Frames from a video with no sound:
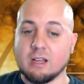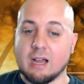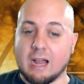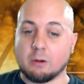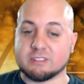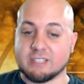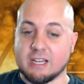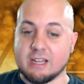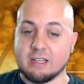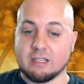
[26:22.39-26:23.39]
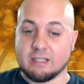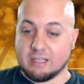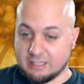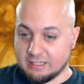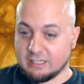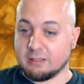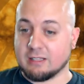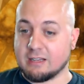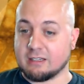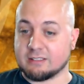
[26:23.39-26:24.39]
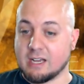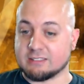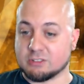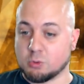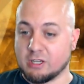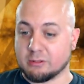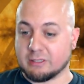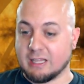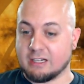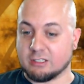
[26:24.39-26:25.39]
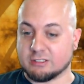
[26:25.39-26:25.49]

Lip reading: I would say any landing size in 23 light years,